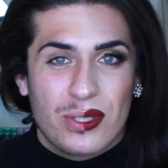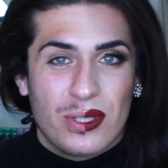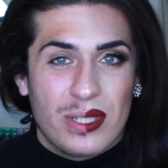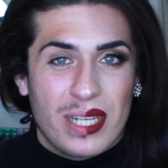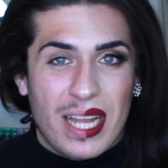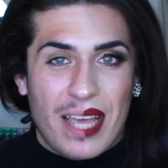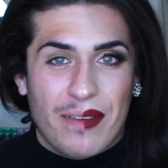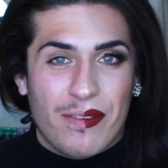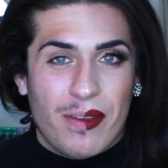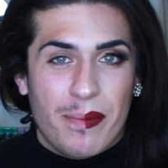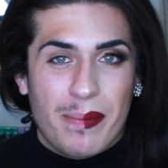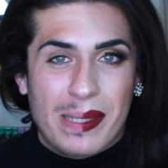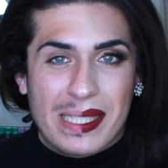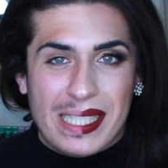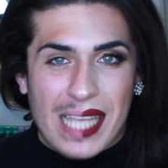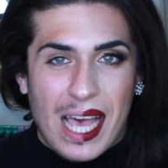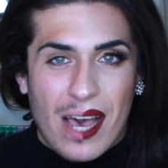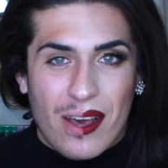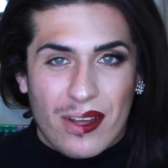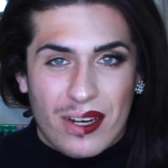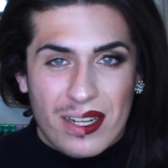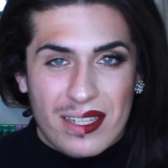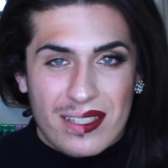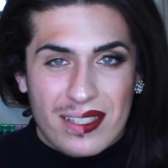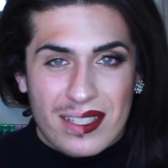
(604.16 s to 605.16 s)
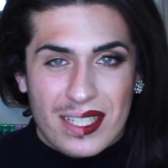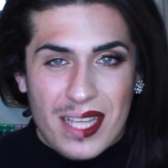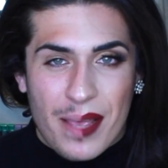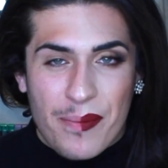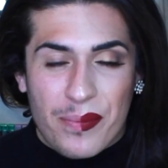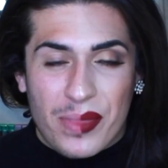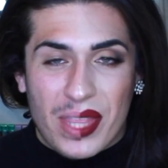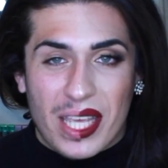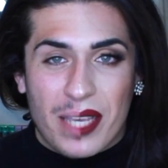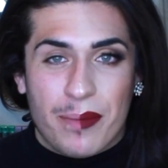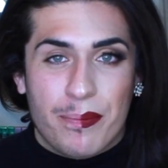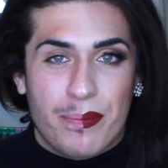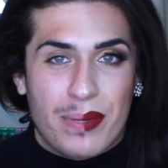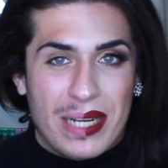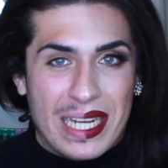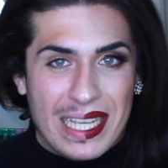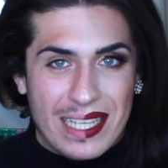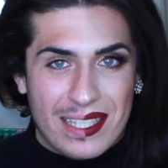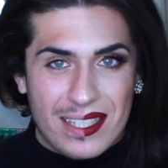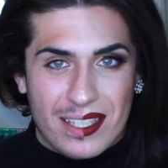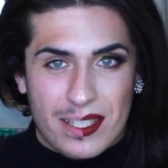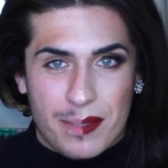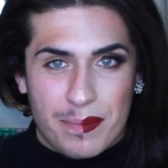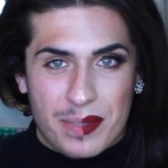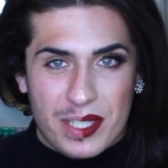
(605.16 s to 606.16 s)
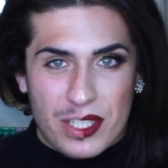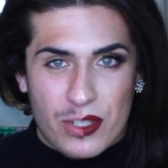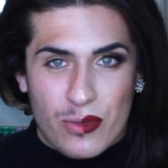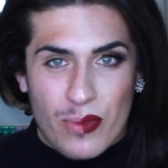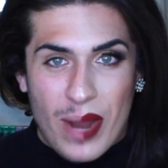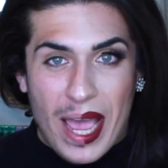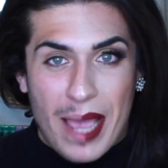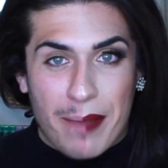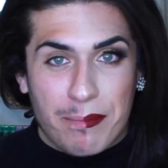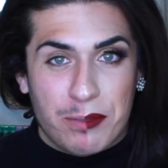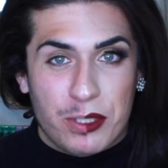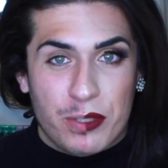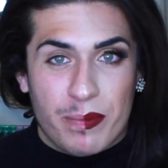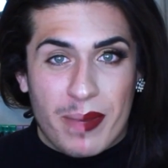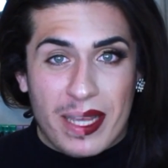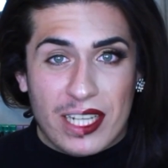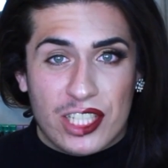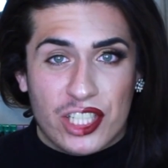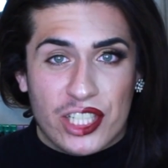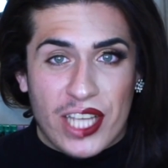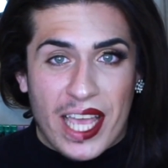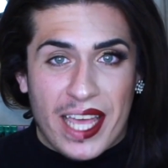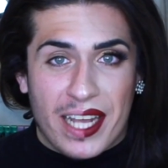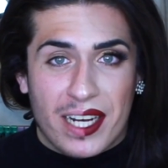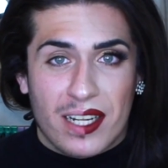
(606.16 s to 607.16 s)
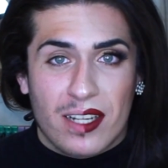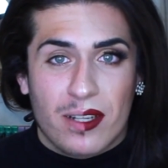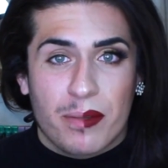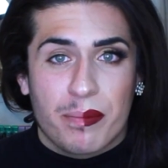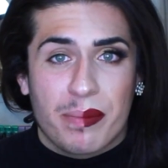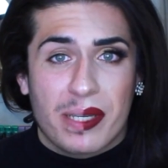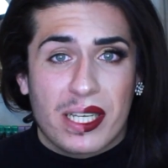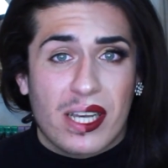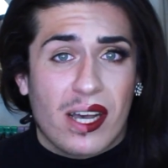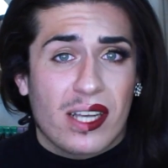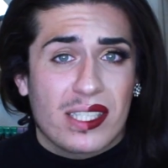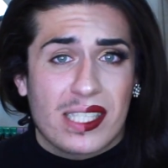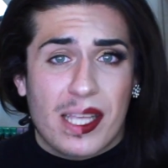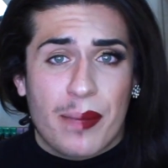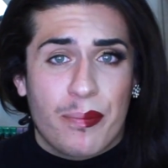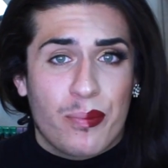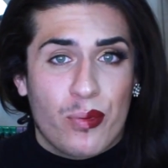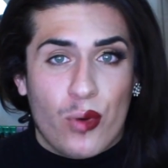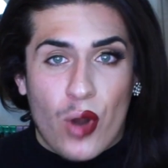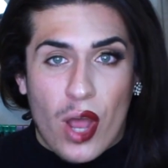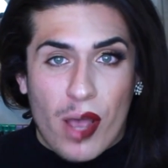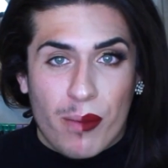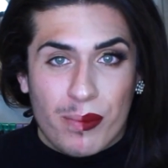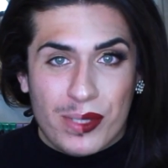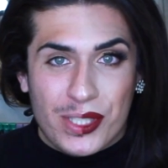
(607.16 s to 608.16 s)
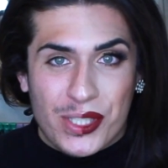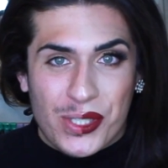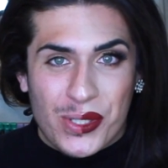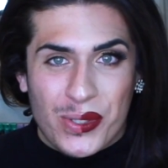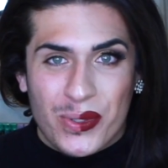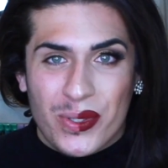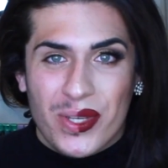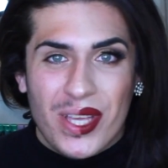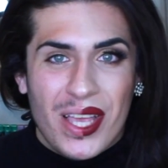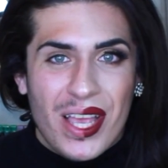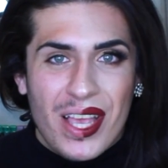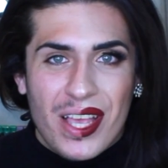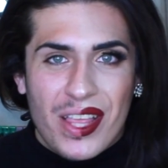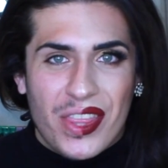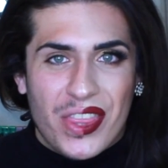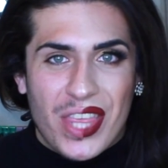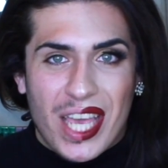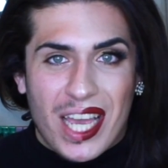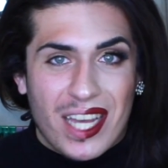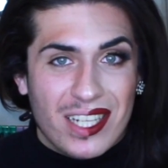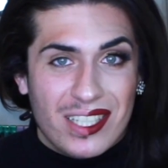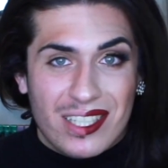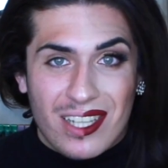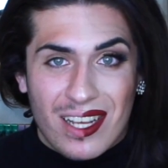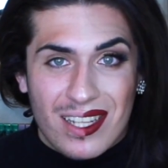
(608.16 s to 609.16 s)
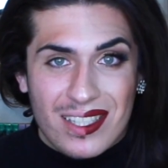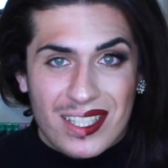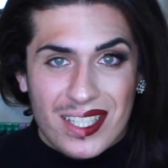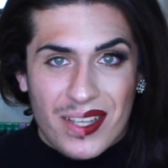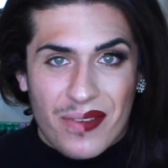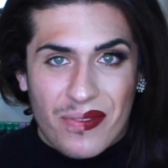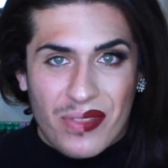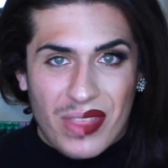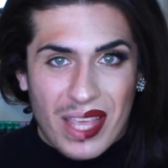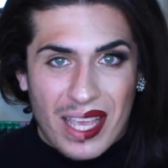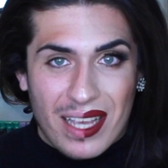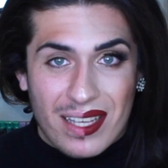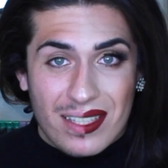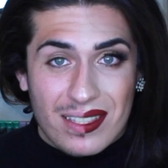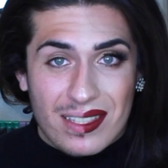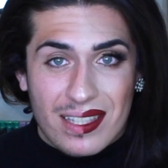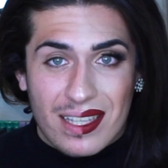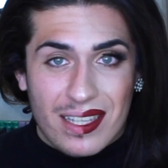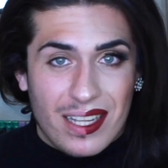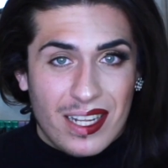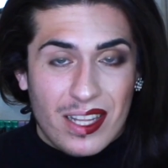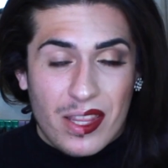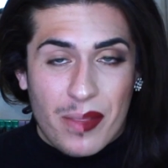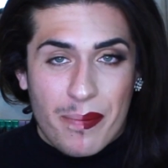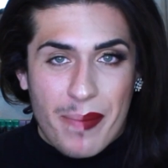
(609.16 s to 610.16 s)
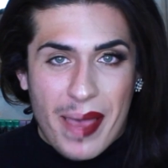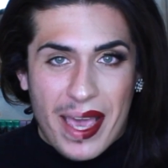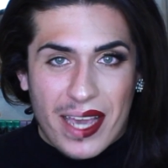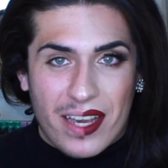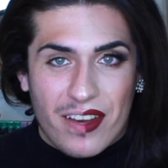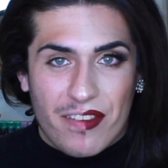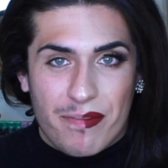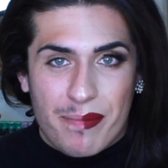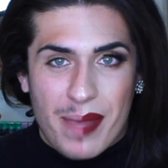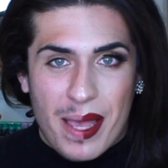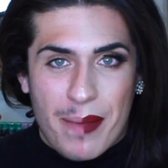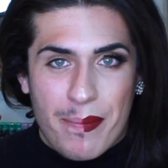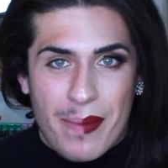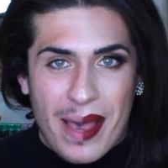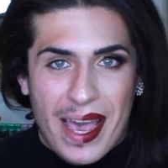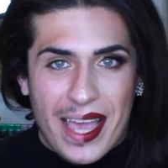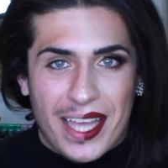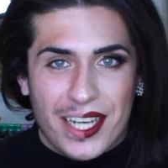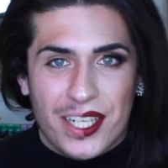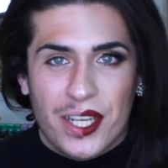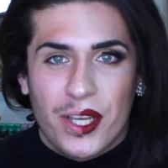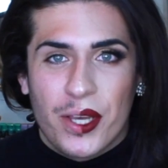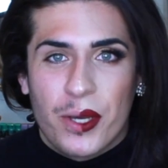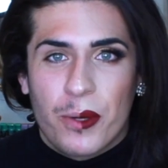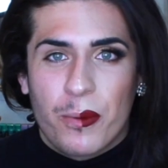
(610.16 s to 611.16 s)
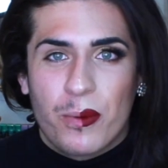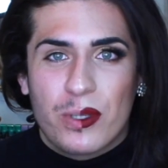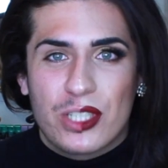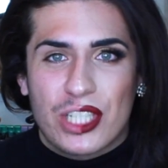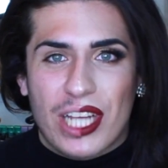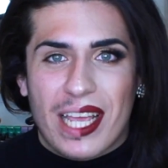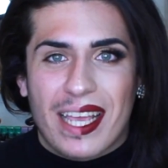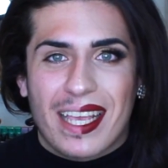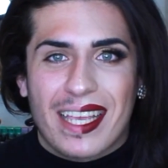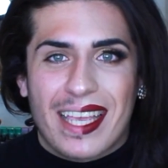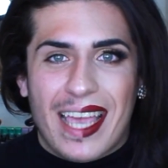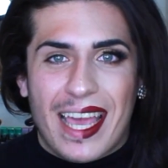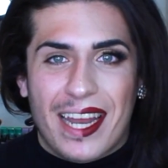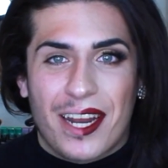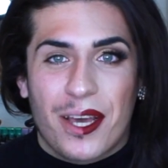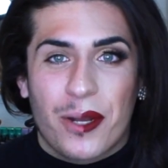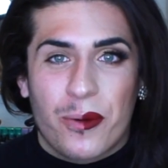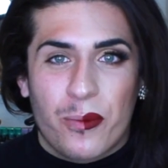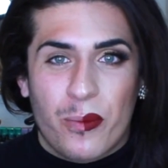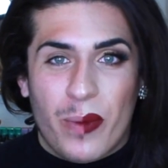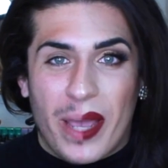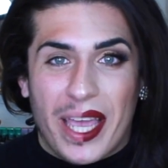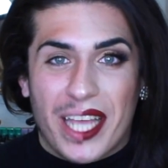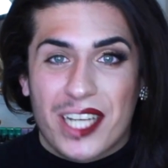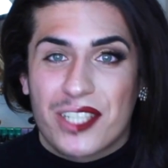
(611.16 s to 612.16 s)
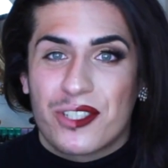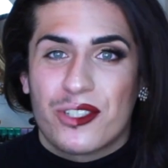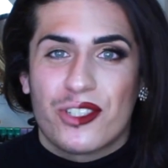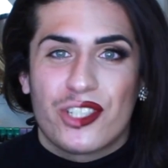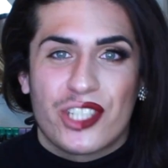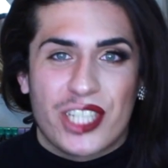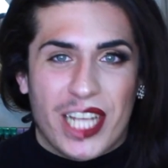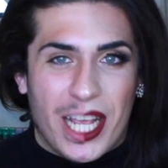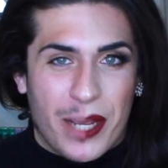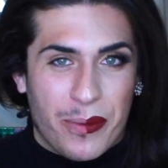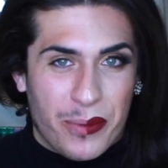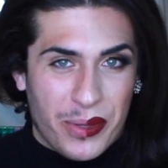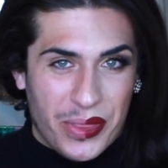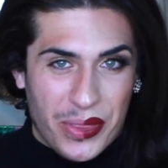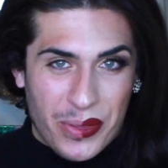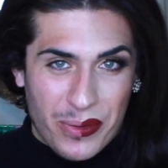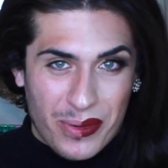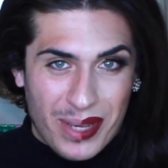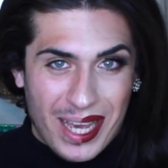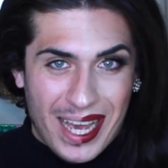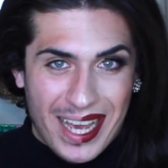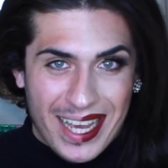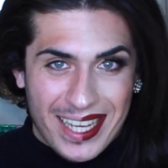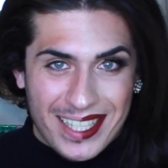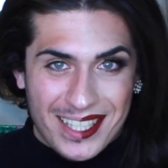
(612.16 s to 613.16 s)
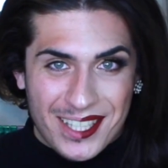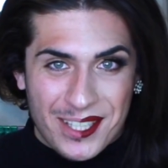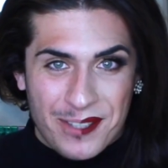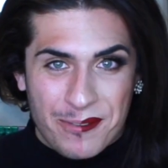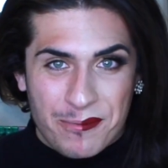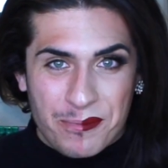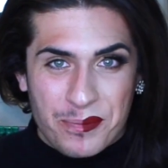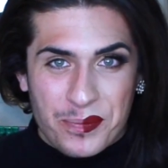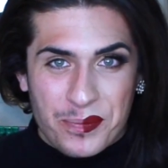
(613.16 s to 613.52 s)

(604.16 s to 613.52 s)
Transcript: To never miss out on something, please subscribe to my channel, because I promise you there are tons of things in the back of my mind which I cannot wait to share with you guys.